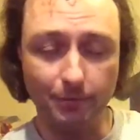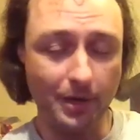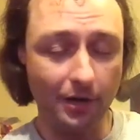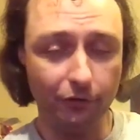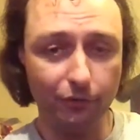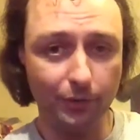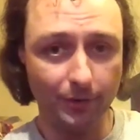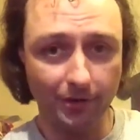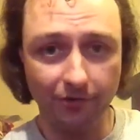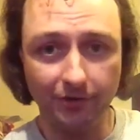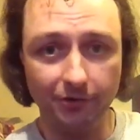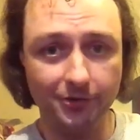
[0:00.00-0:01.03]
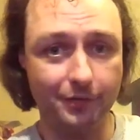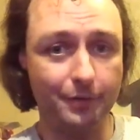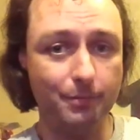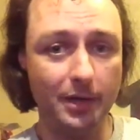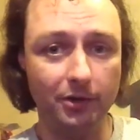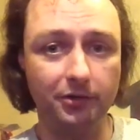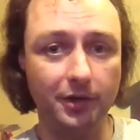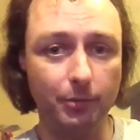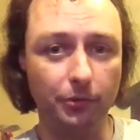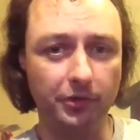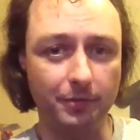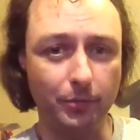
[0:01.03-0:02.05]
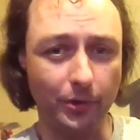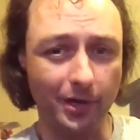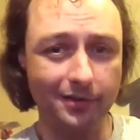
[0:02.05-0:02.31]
Master Replicas doesn't even make sabers anymore.